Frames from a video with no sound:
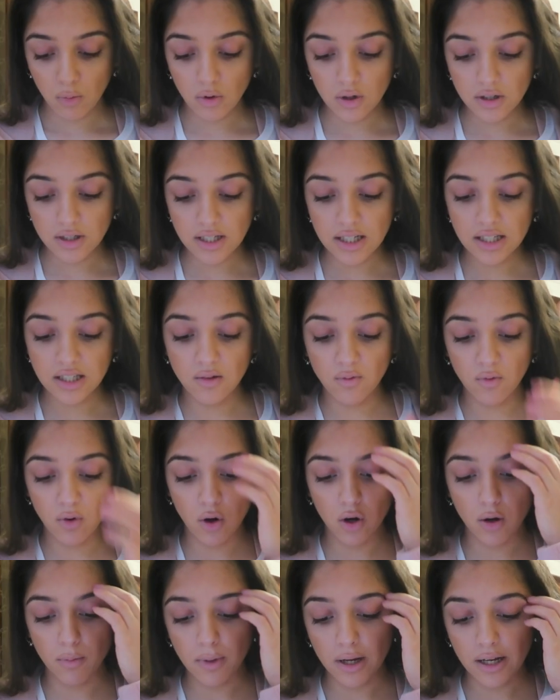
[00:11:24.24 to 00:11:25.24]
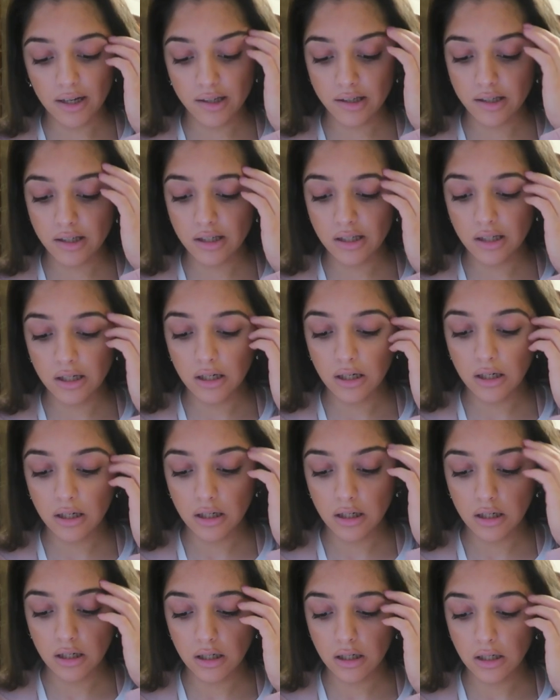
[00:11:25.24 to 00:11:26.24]
What is Vlogmas?
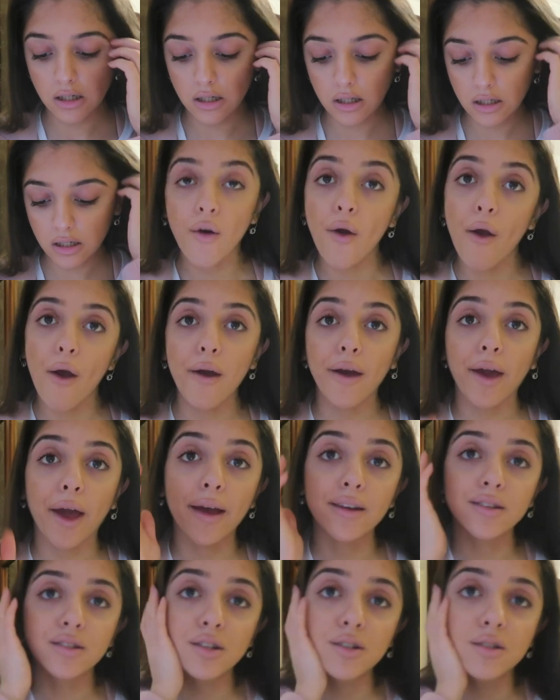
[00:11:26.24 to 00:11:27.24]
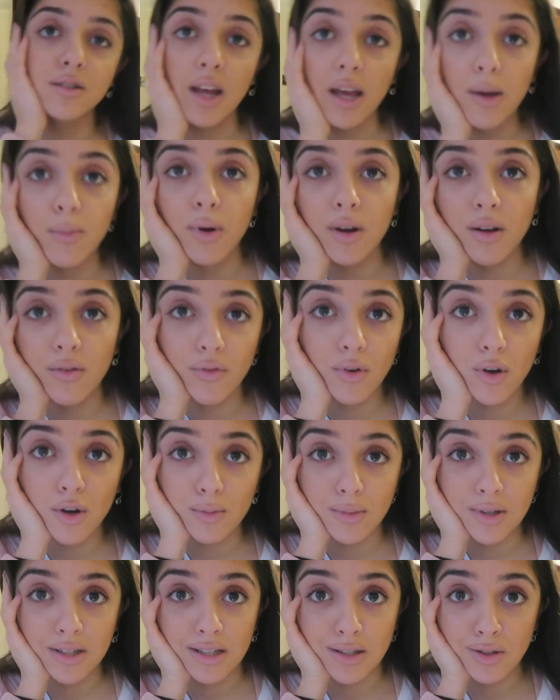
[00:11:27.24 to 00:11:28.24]
Okay, so day one of
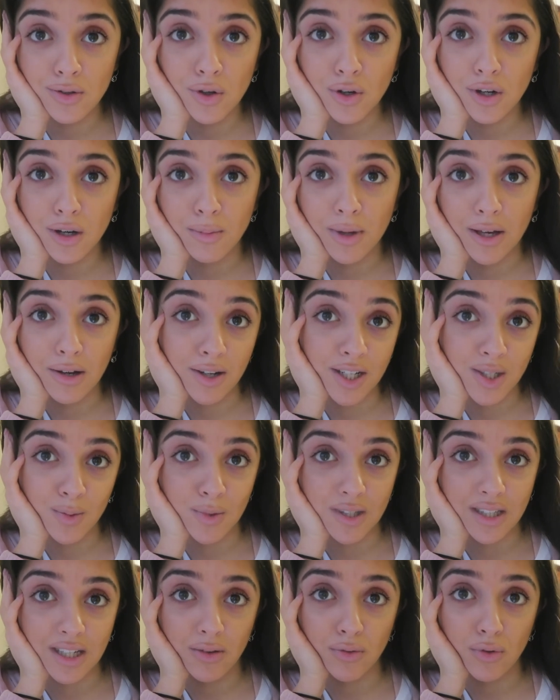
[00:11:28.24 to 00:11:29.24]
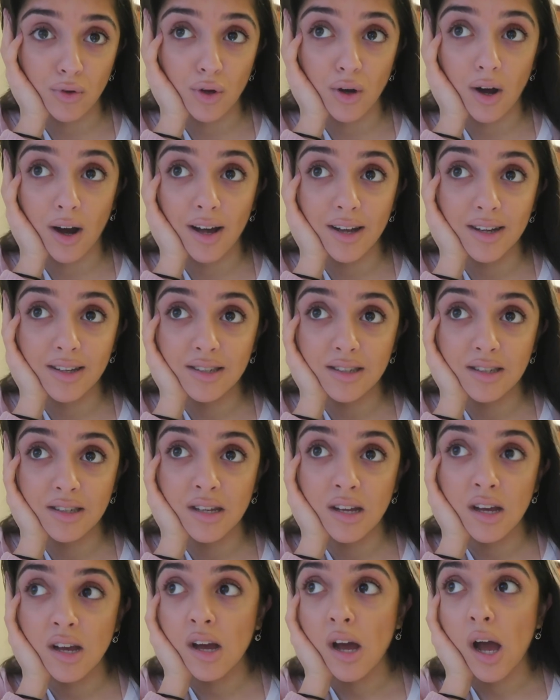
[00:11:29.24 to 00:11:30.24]
Vlogmas is not going to be Christmassy for you
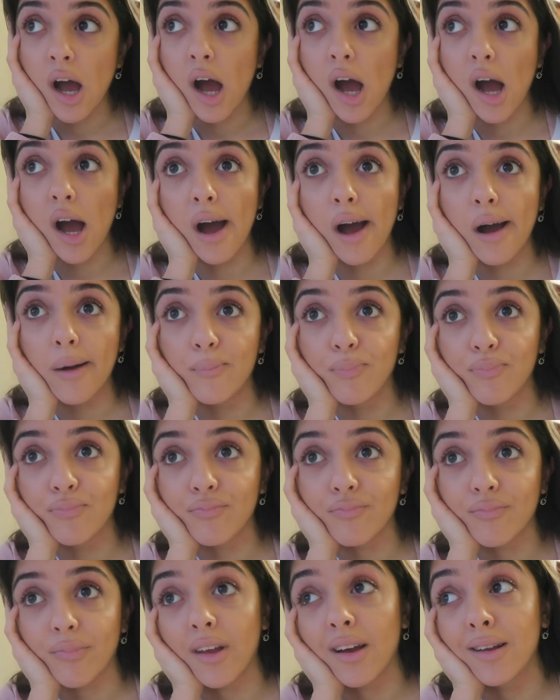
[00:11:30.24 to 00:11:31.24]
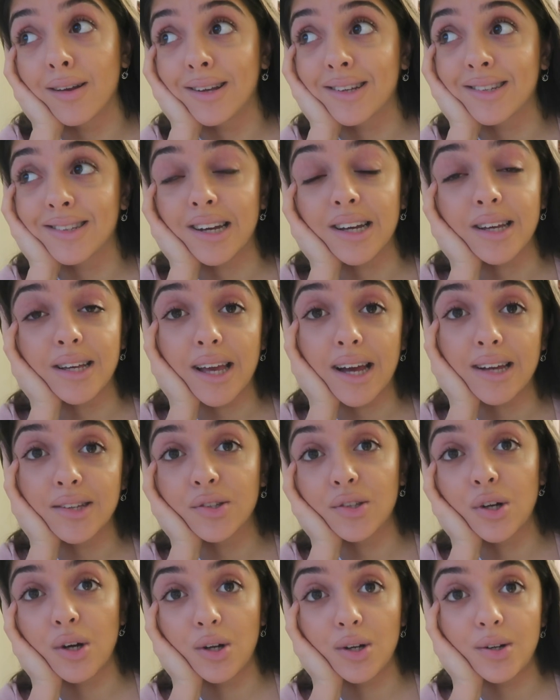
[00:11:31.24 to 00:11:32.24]
guys. Unless I
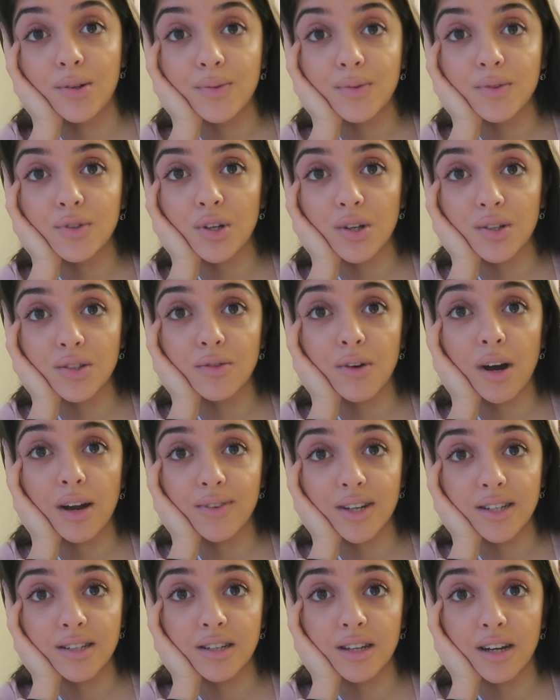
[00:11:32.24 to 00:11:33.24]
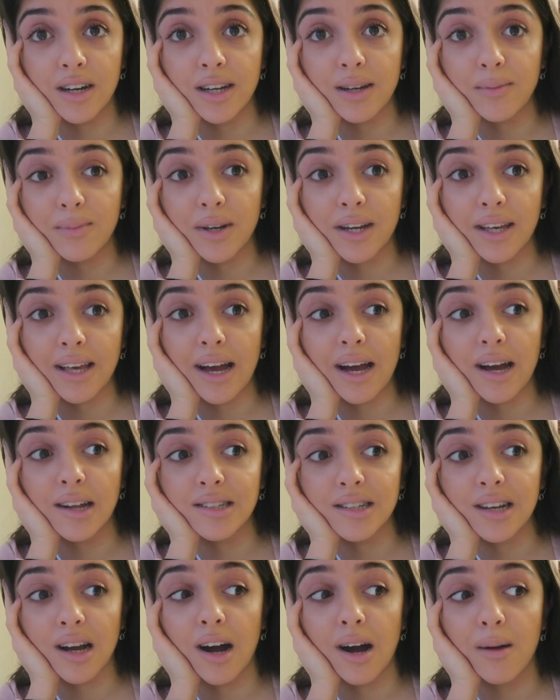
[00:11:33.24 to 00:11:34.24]
get Sol. Sol's arriving tonight. I'm going to get her
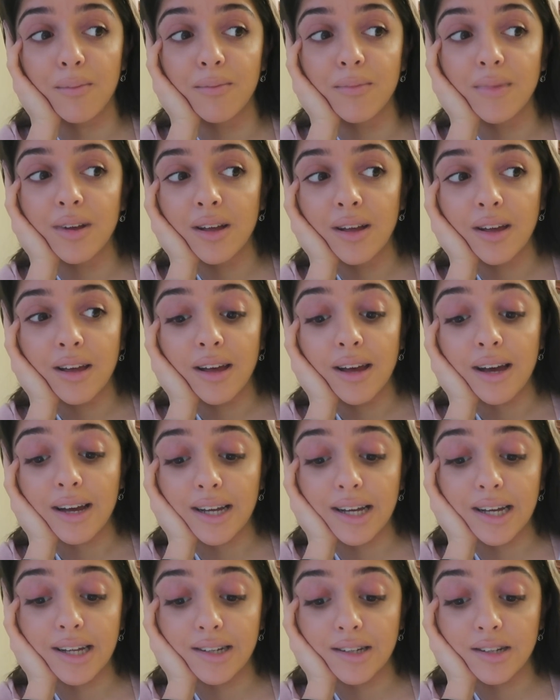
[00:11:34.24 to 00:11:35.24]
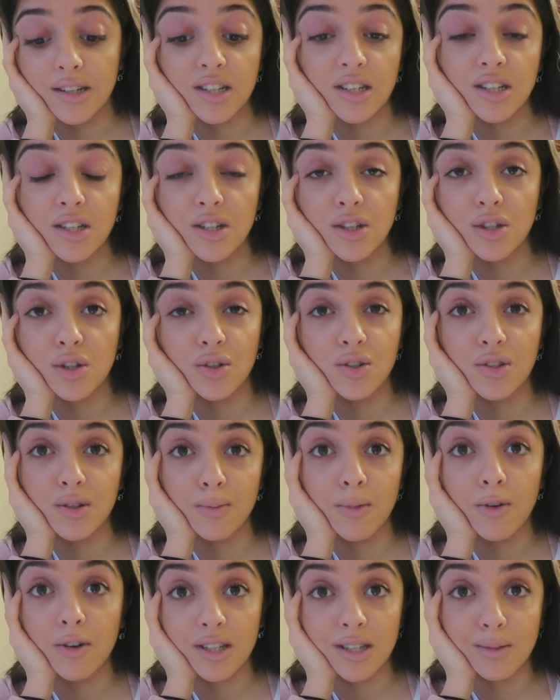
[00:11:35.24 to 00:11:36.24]
to come and do
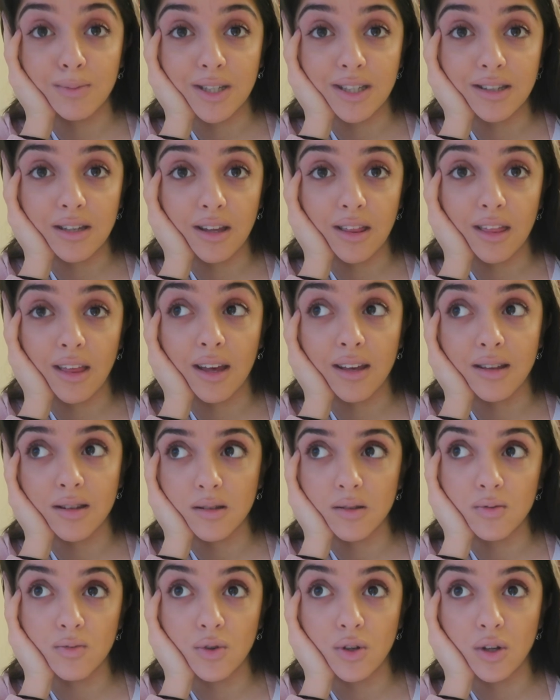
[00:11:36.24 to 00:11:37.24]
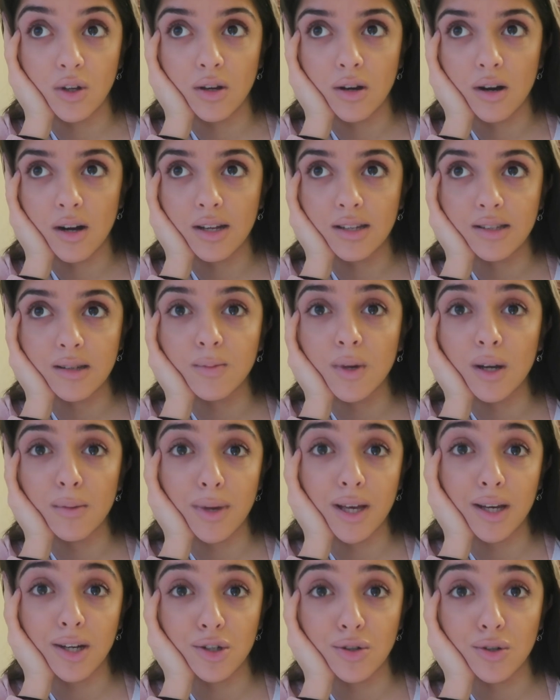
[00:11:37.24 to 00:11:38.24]
some Christmassy things for you guys. I'm going to
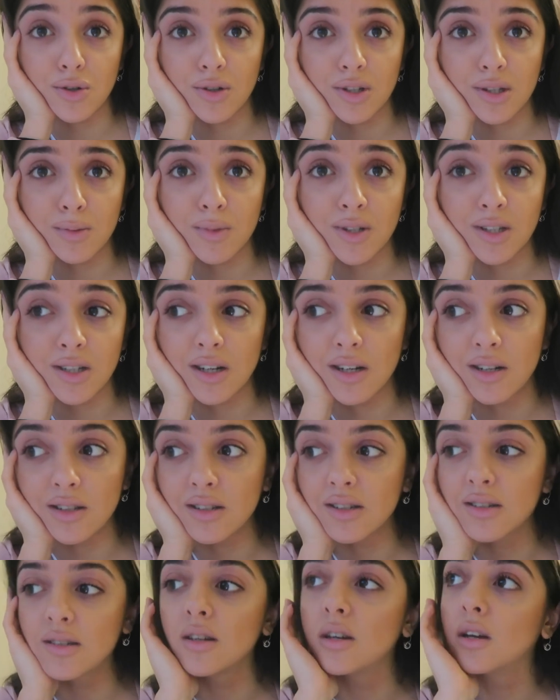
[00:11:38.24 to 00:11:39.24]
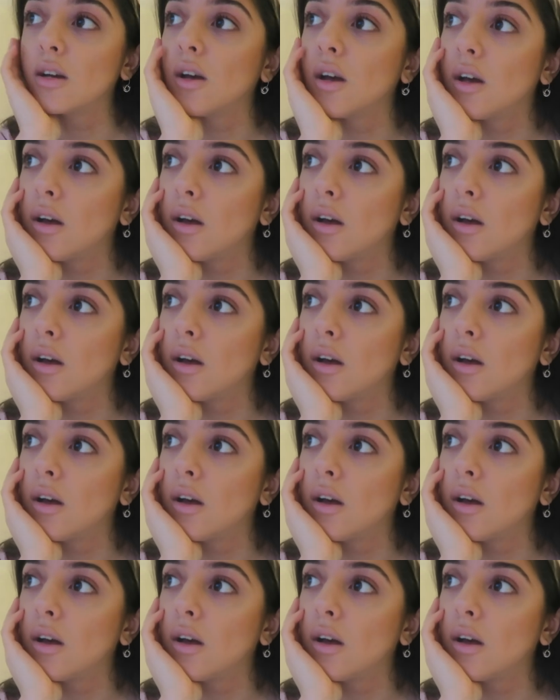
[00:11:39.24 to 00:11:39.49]
make her do a Christmas dance.